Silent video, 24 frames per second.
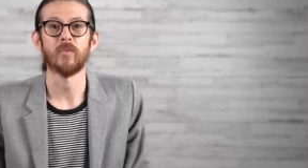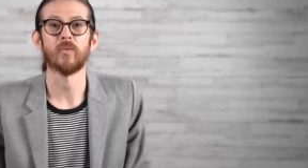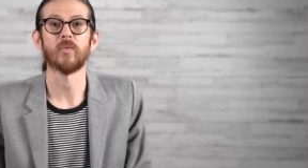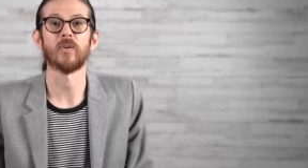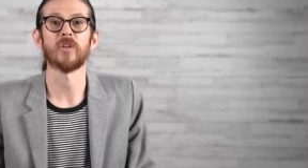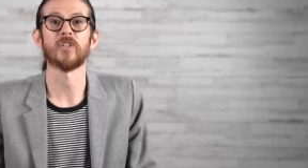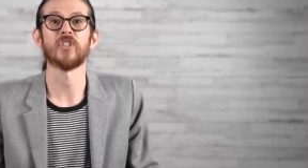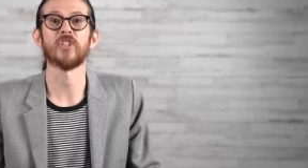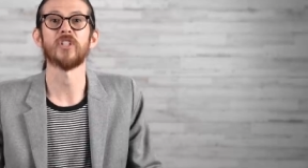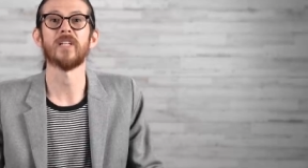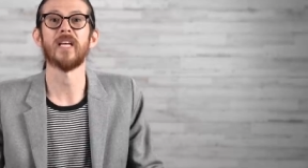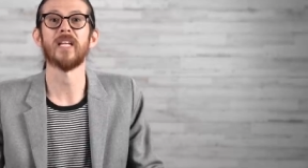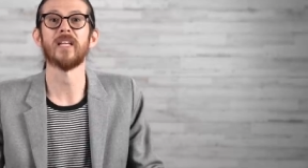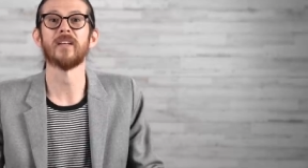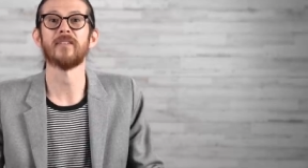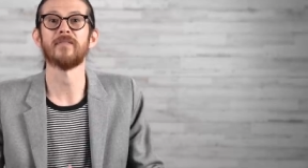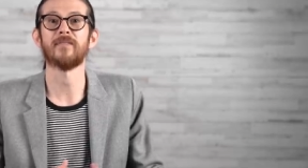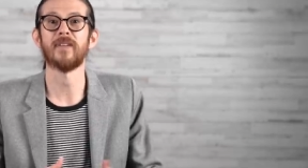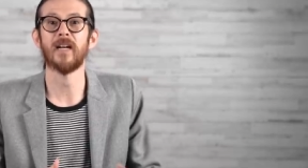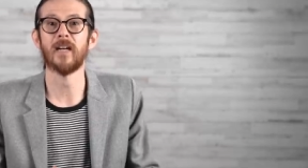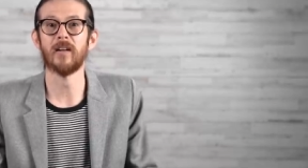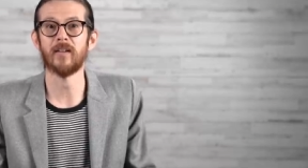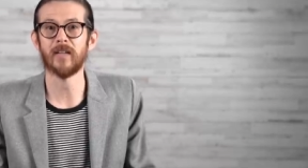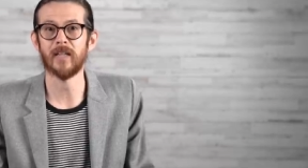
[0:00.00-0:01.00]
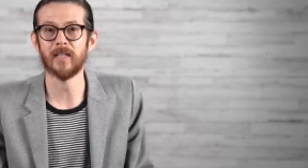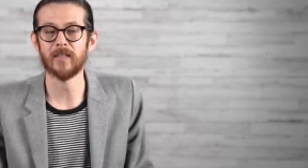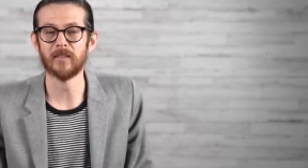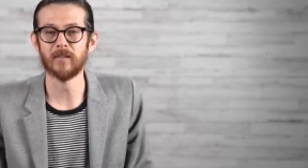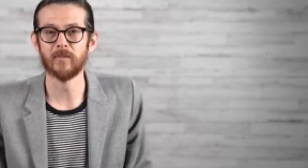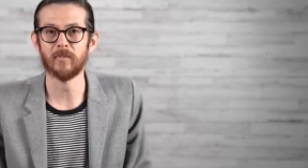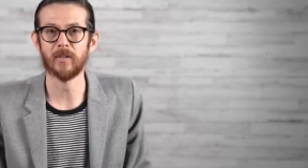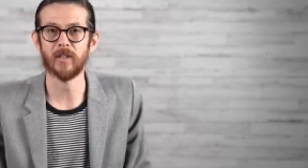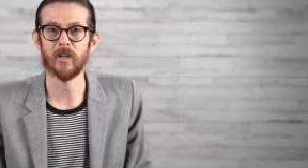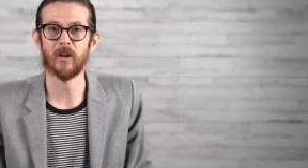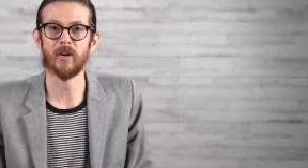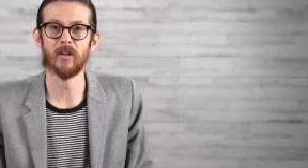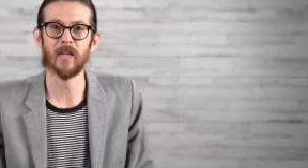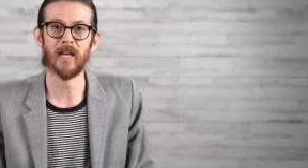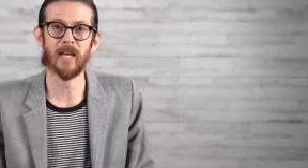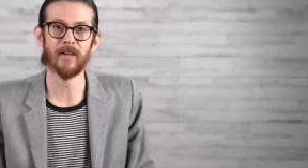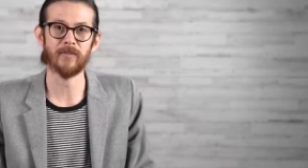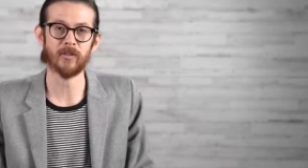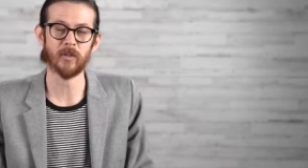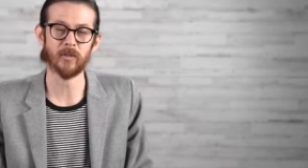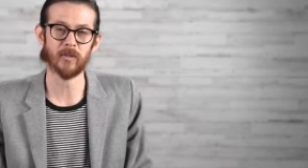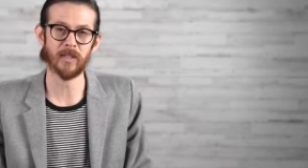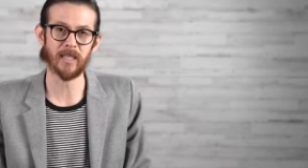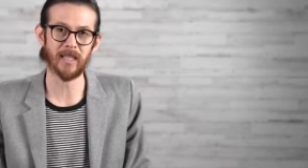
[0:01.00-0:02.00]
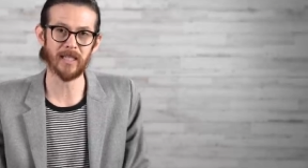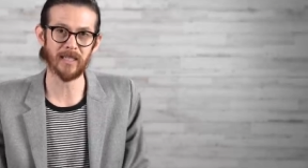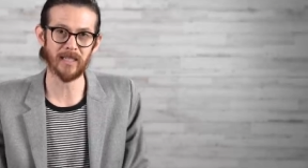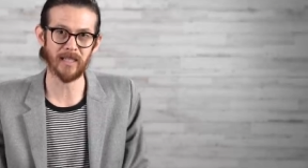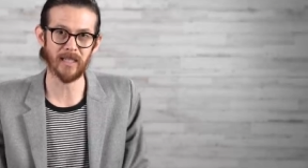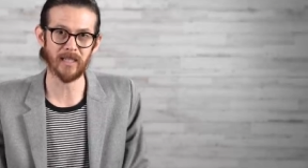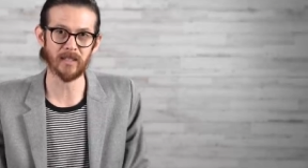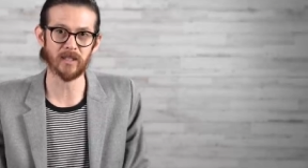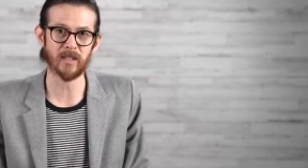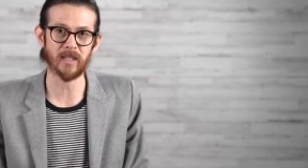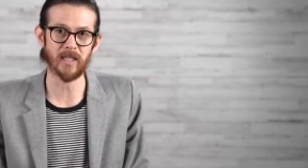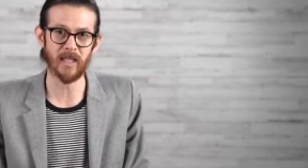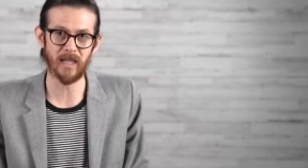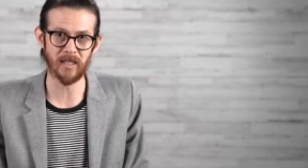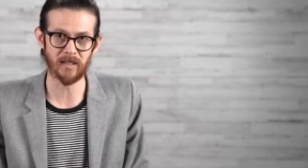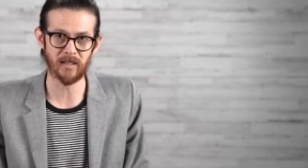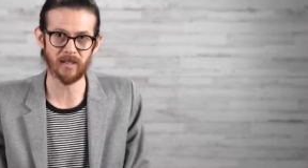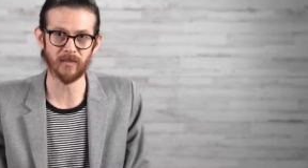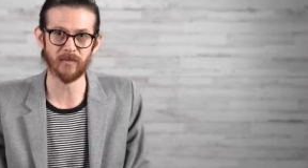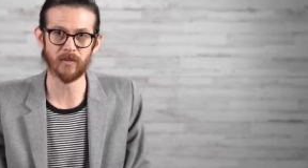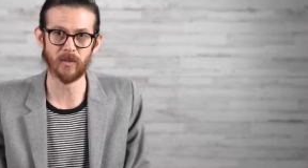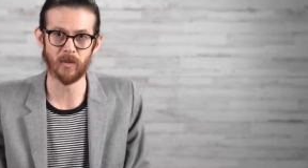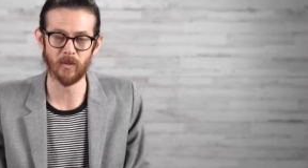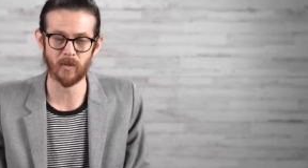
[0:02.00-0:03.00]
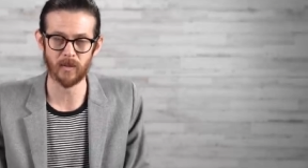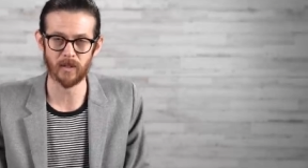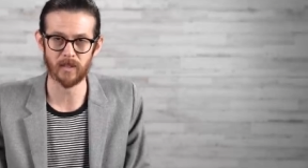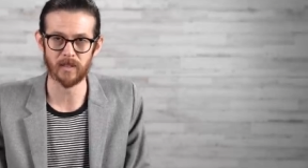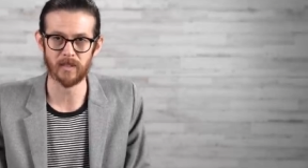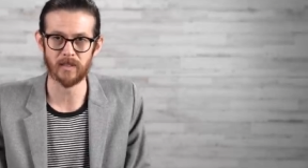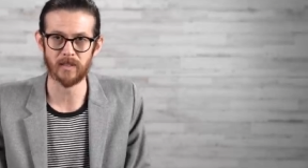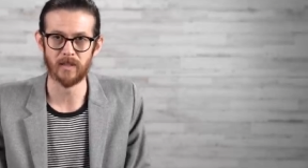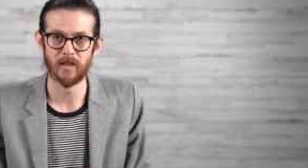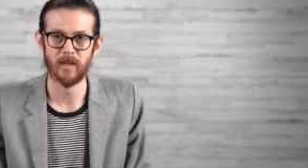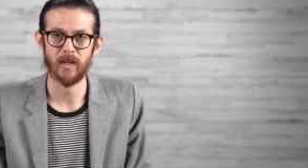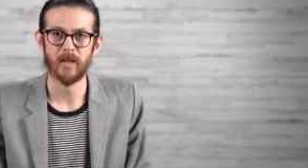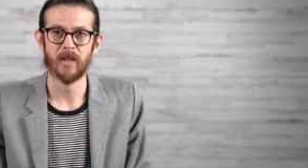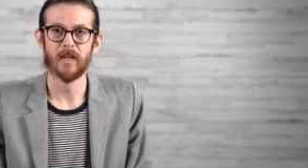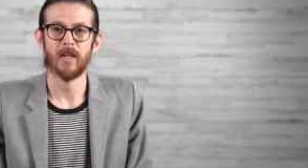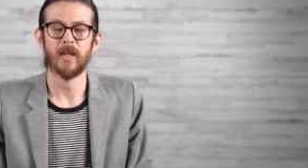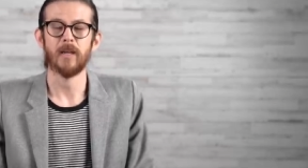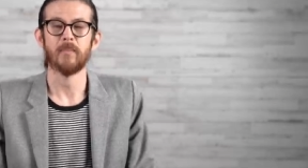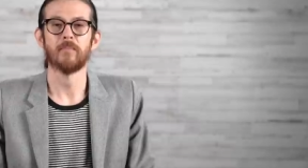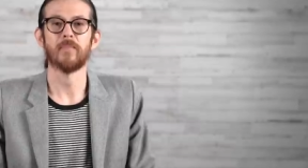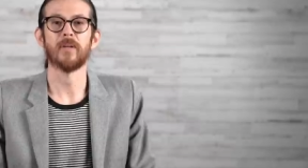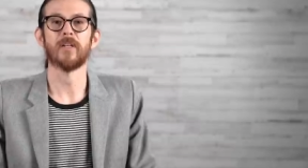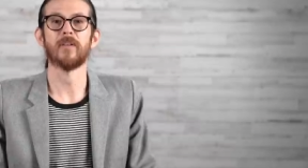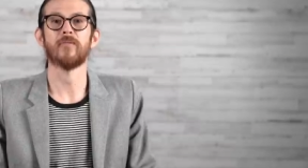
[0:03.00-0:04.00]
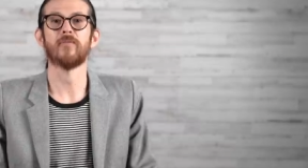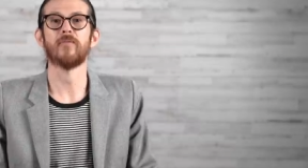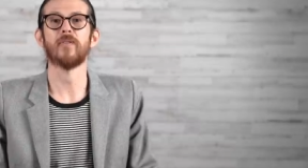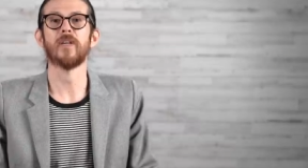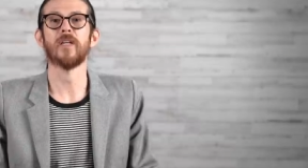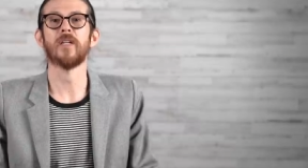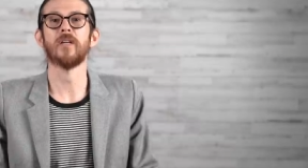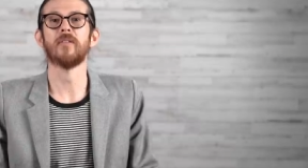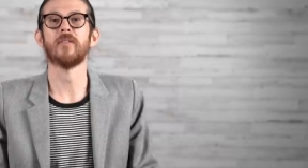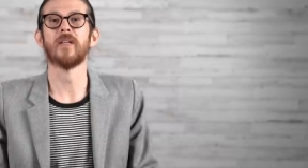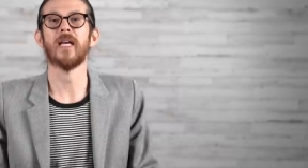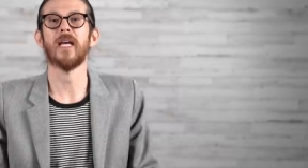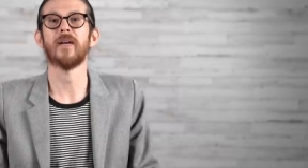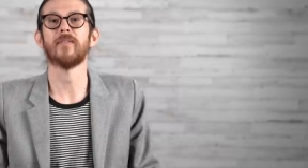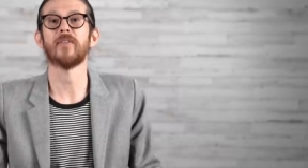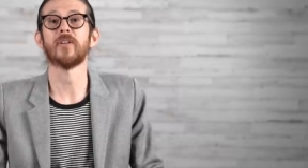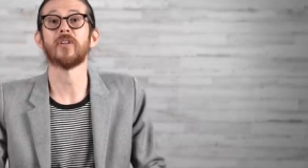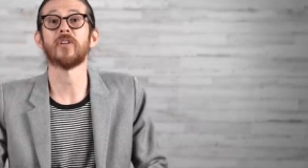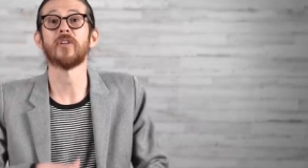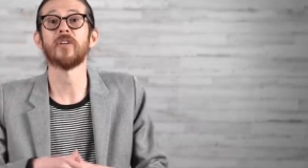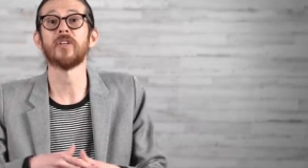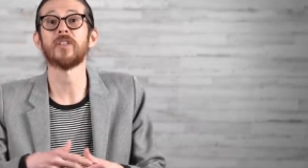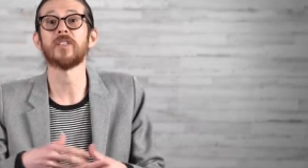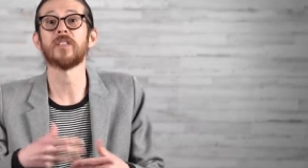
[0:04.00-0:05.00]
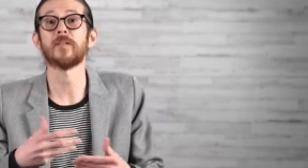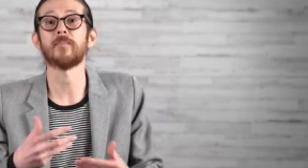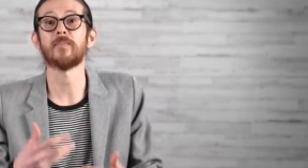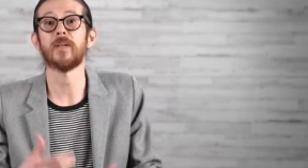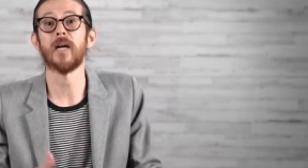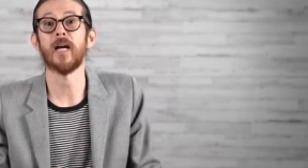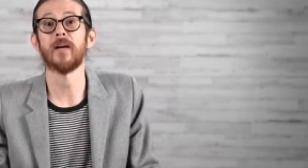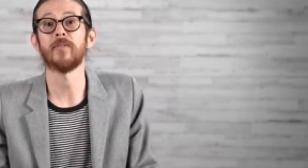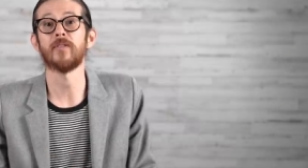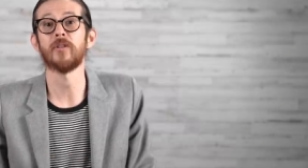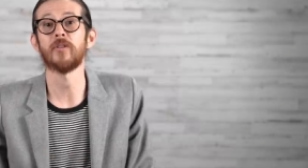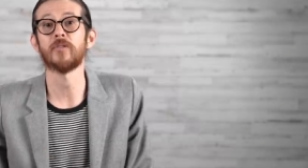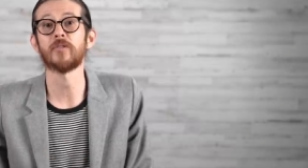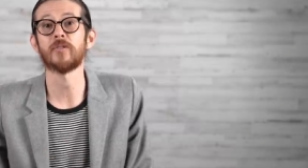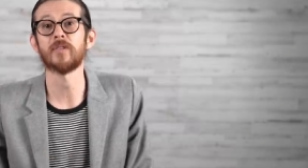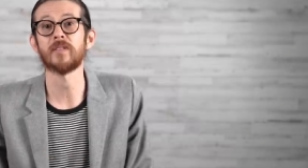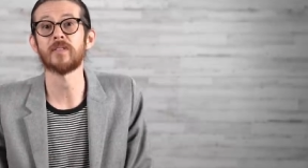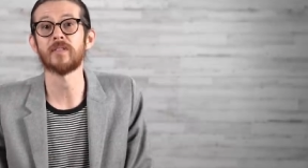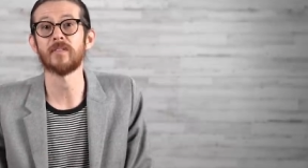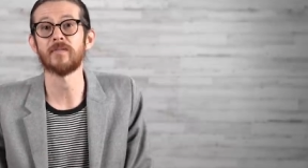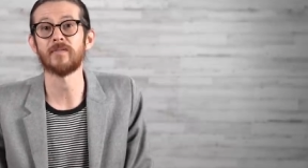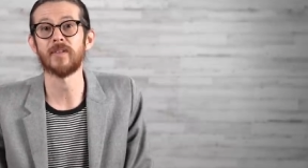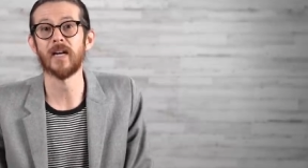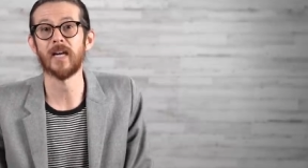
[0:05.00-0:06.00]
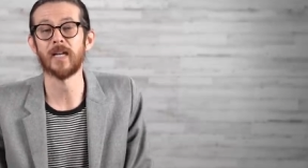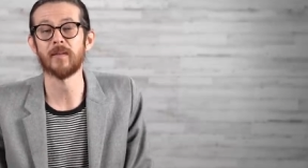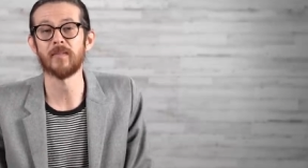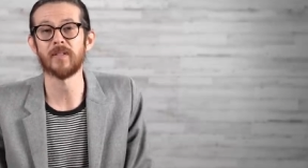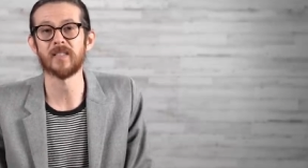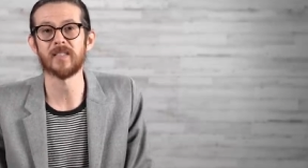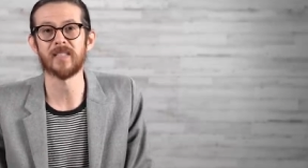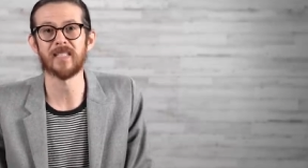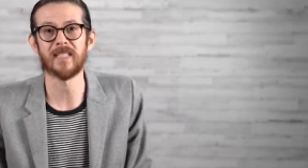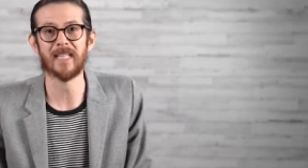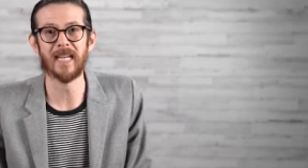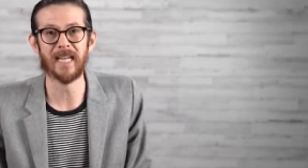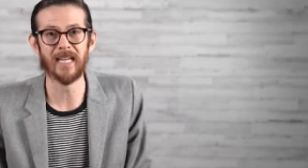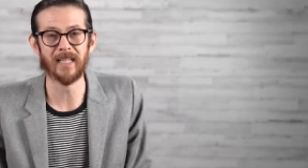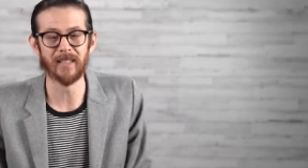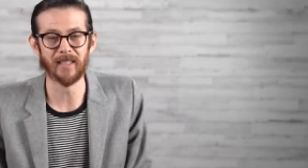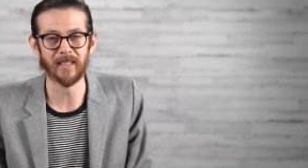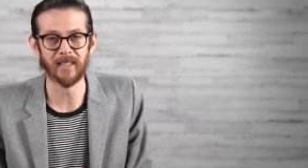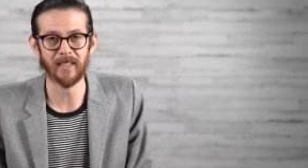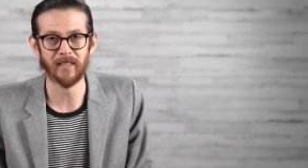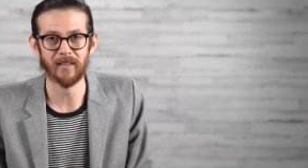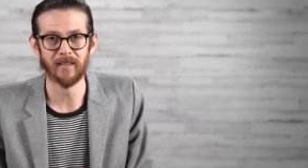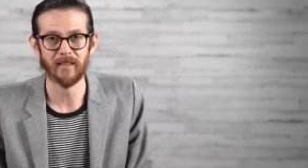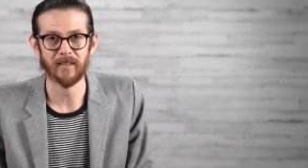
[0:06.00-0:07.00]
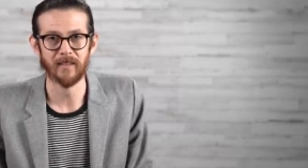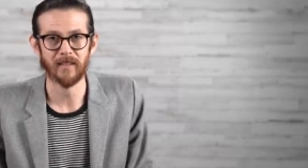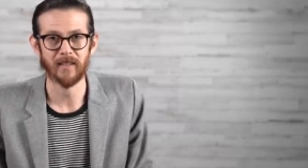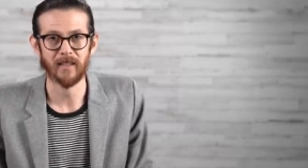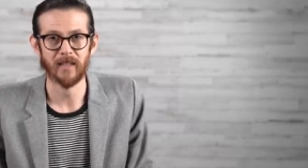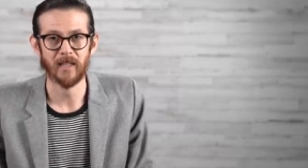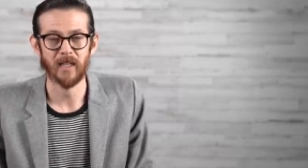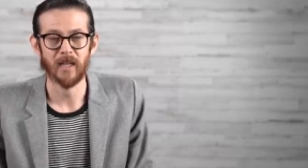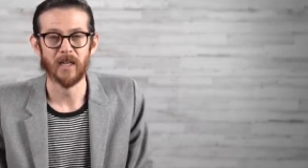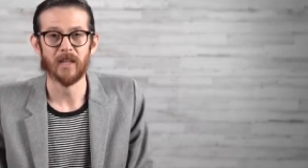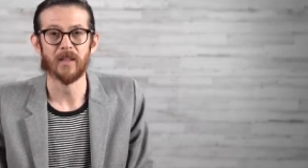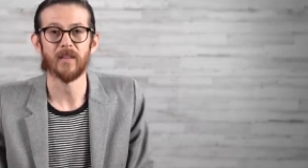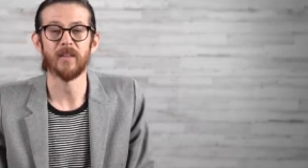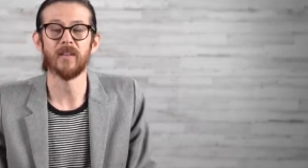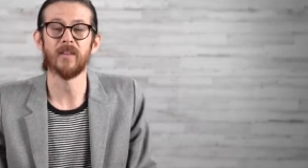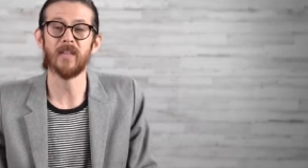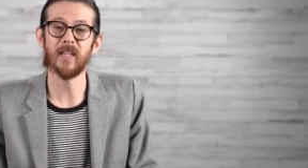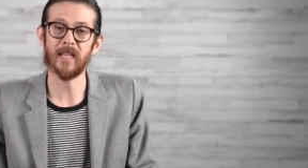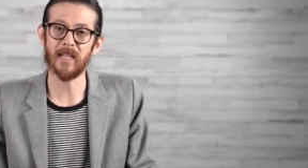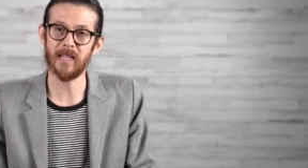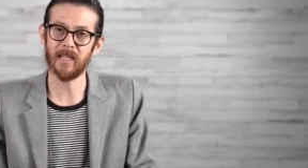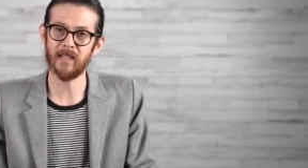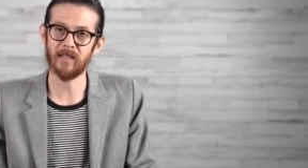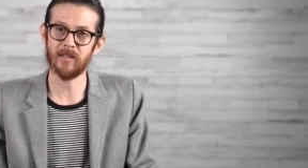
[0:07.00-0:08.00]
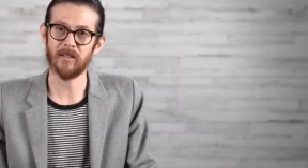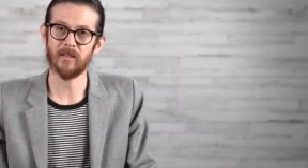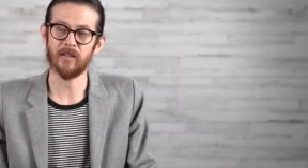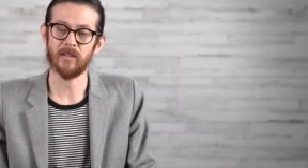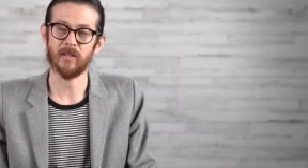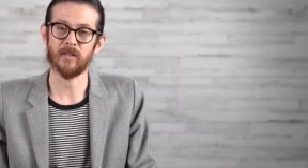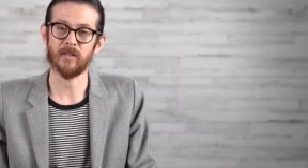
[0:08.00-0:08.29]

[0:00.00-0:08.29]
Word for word: We're a genetic variant. We all have unique needs. Yes, of course. But if we don't have a good supply of nutrients and vitamins daily, then